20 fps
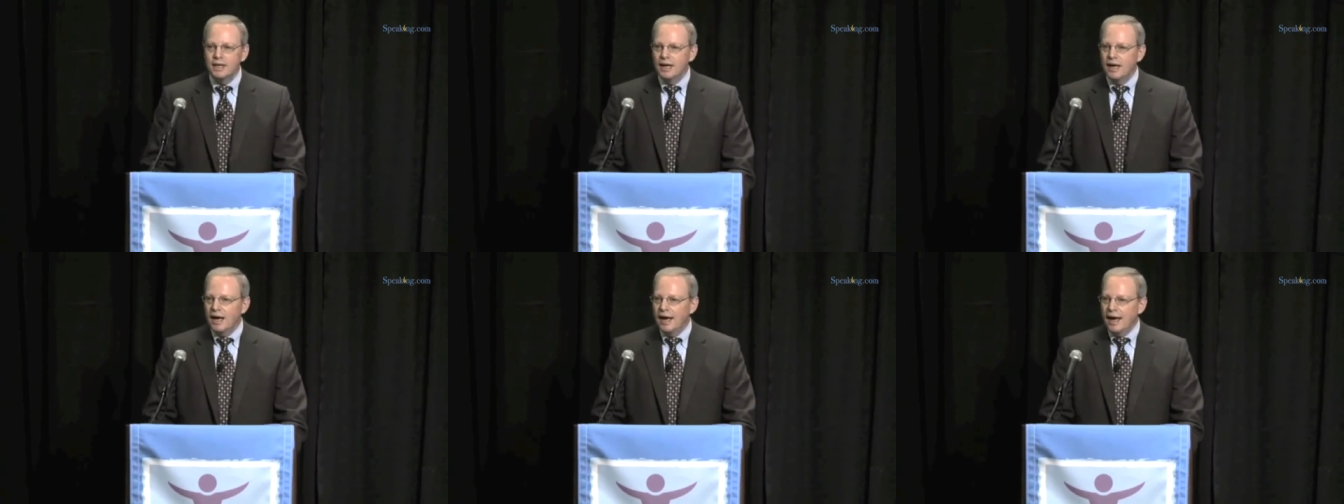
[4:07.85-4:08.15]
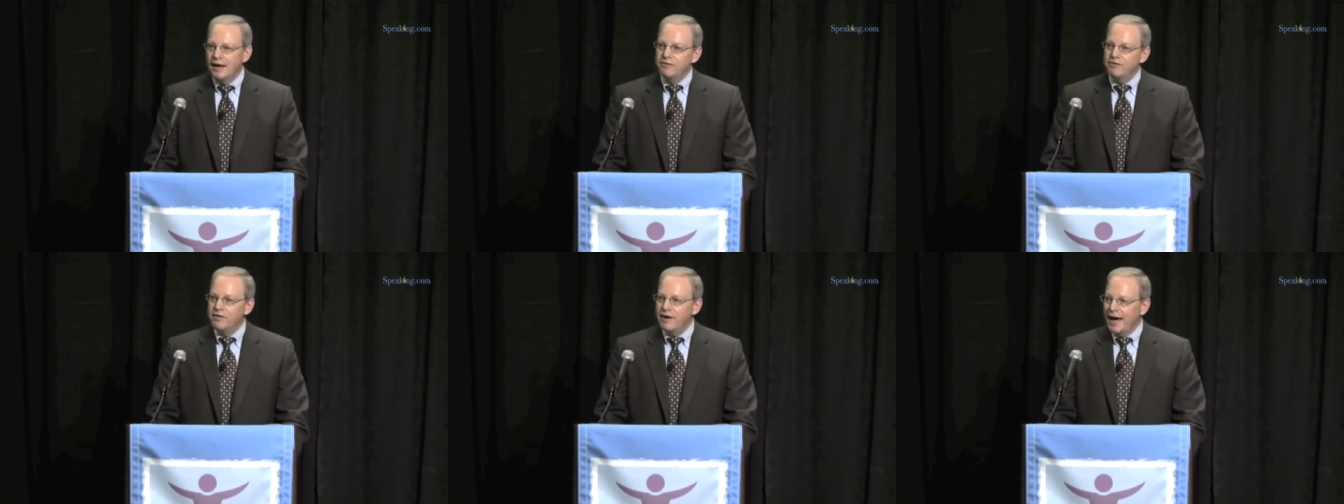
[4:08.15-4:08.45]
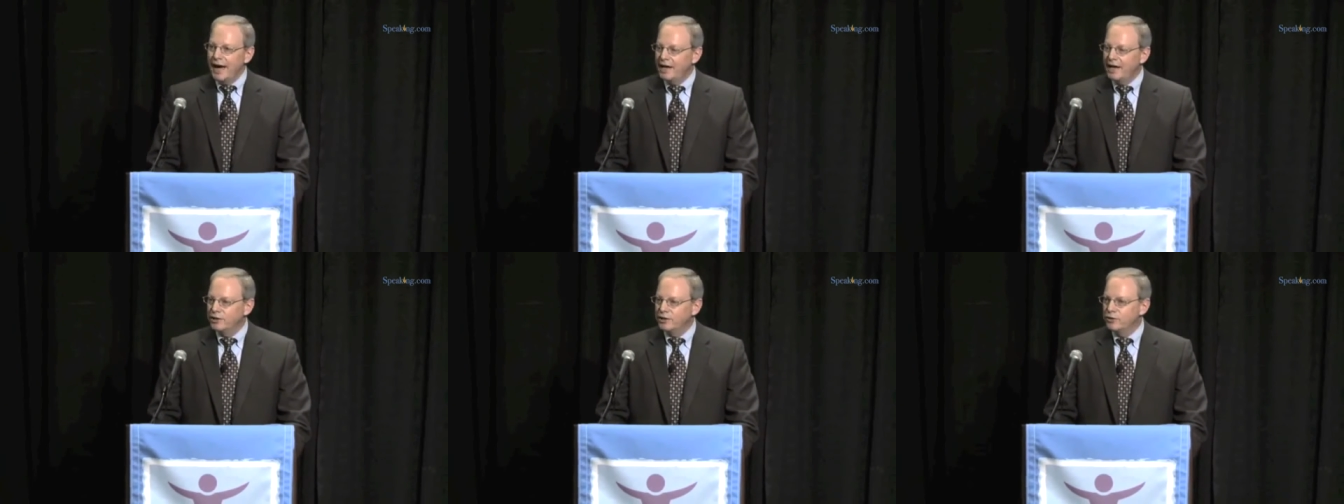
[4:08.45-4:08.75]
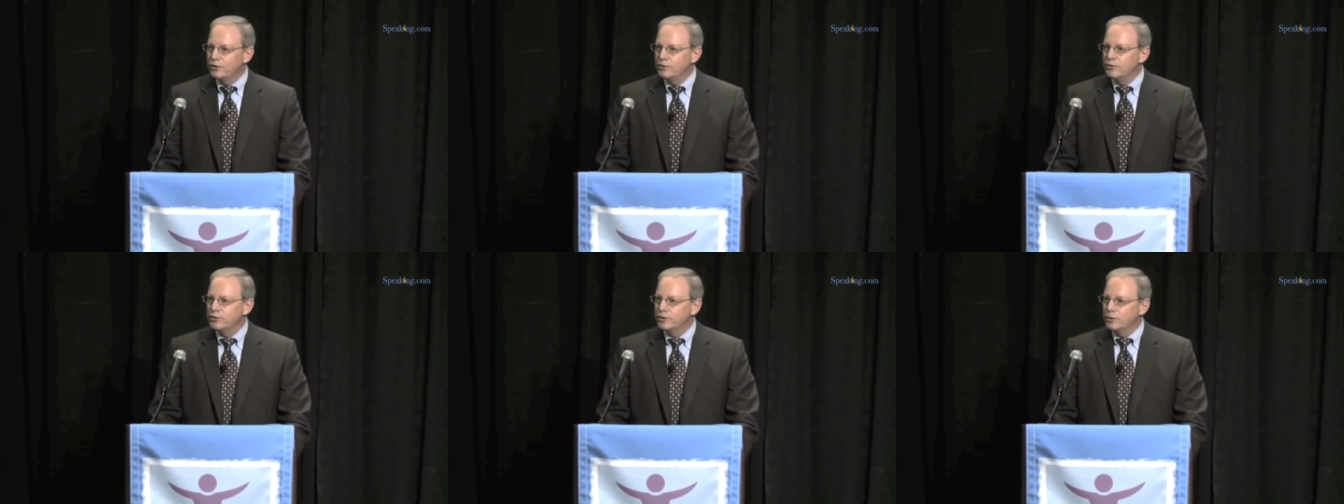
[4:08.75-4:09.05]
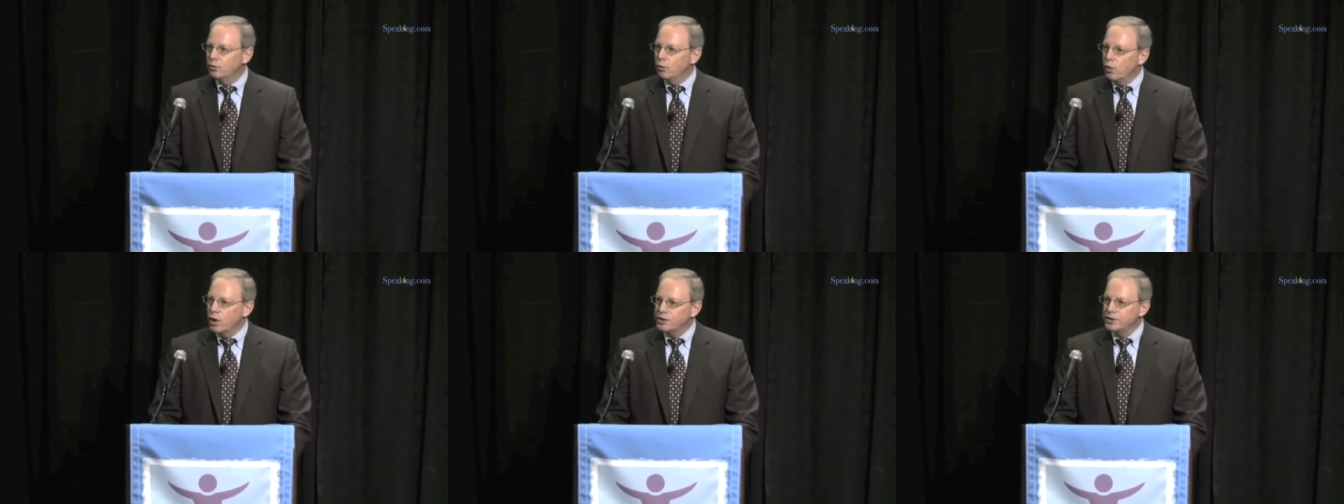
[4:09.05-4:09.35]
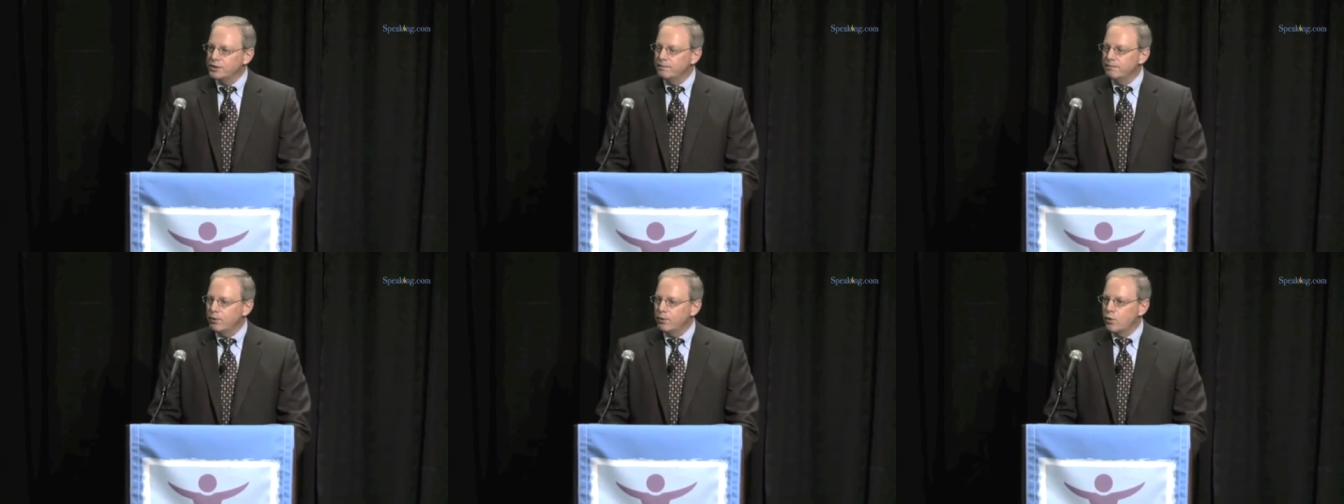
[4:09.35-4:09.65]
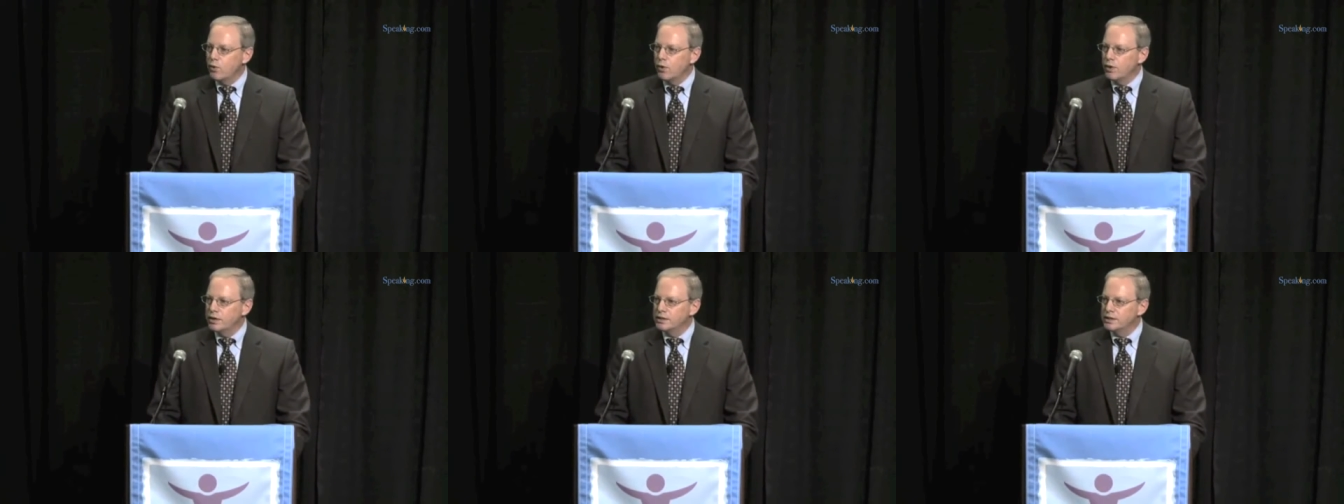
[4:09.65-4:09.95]
and values and what's
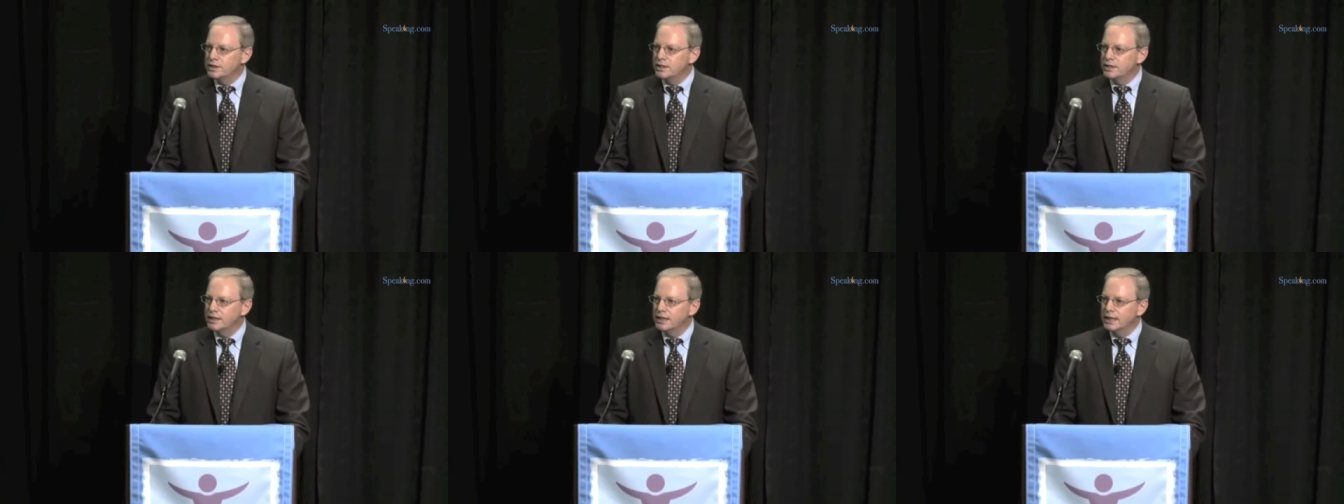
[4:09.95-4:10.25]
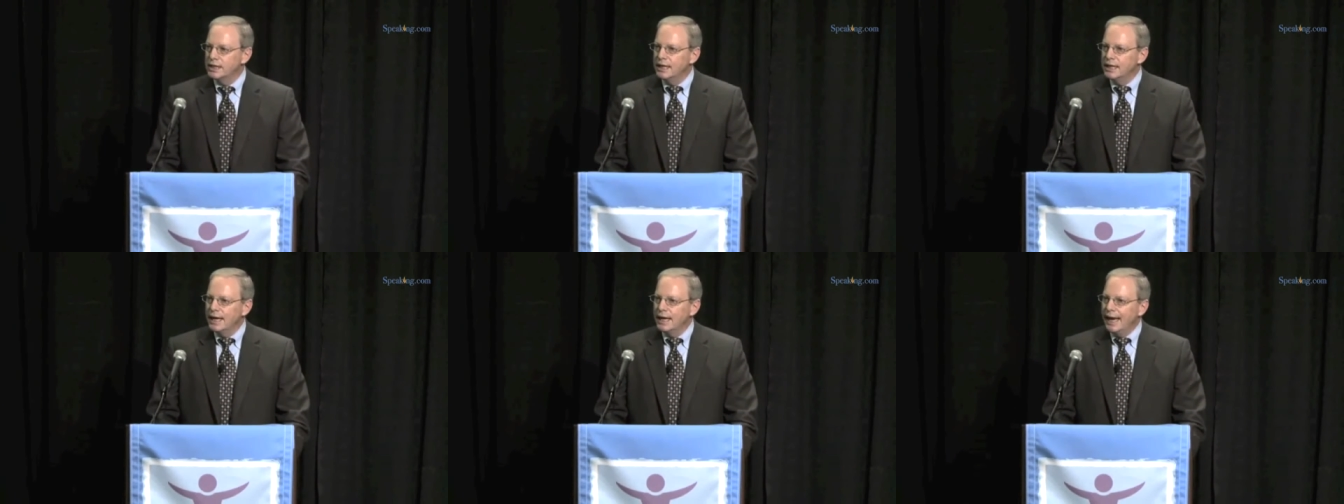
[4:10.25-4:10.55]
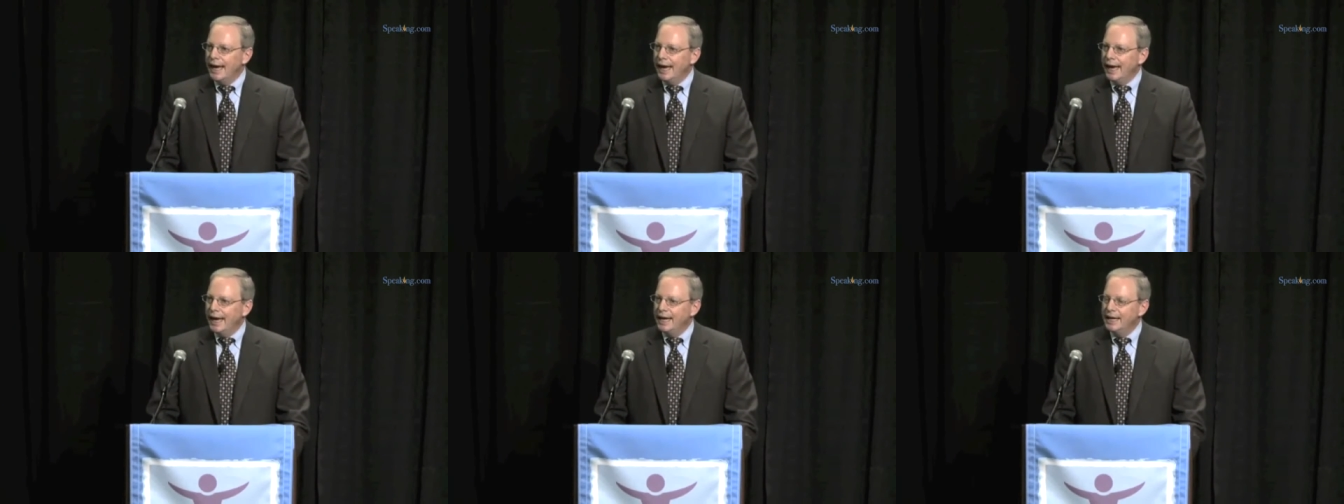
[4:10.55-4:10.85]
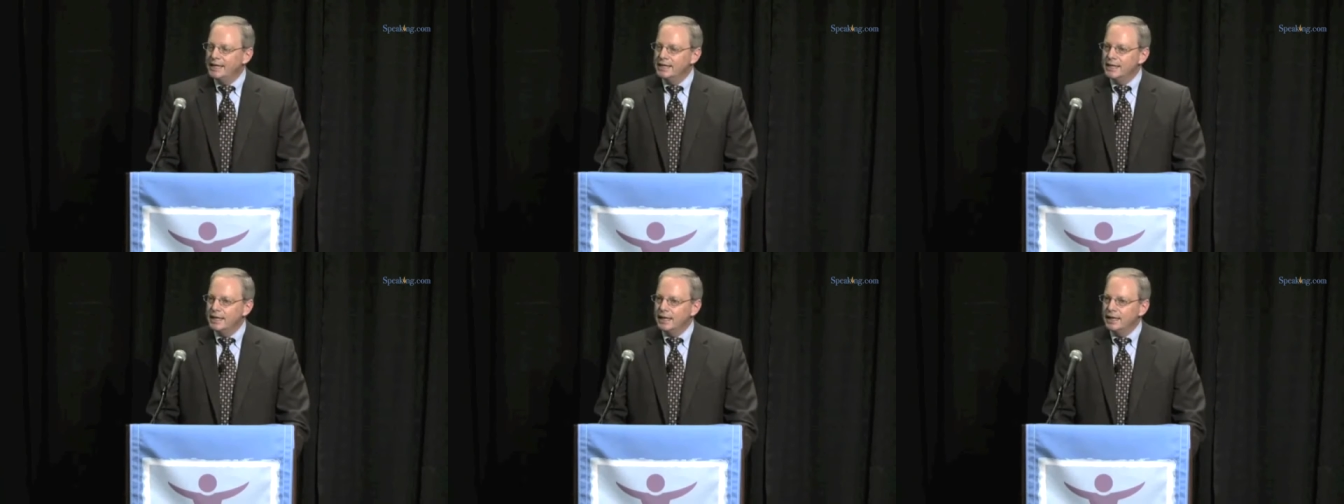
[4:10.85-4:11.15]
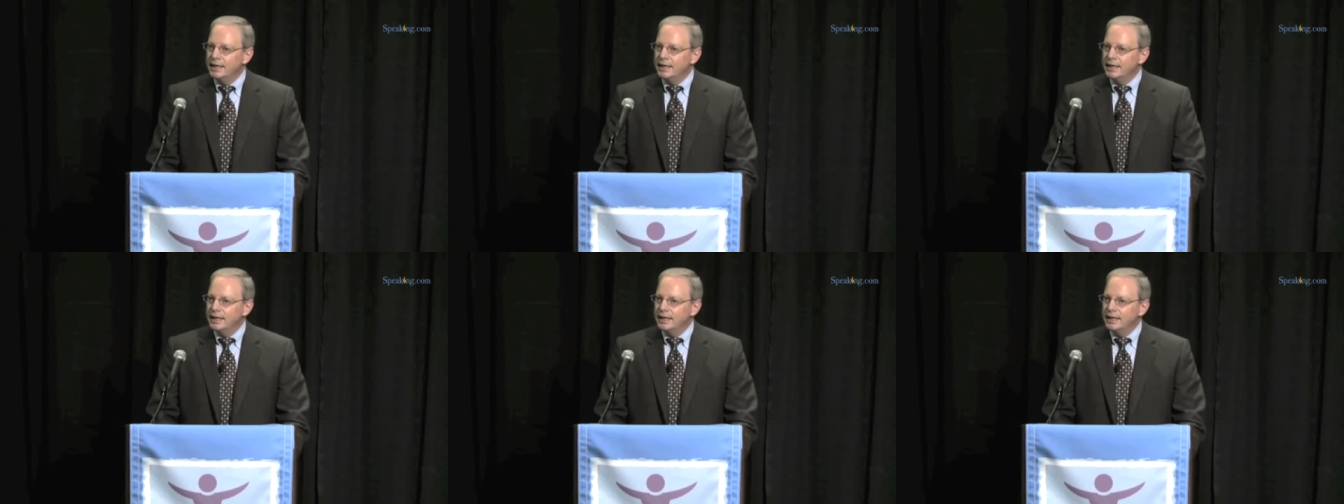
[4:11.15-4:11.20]
important, and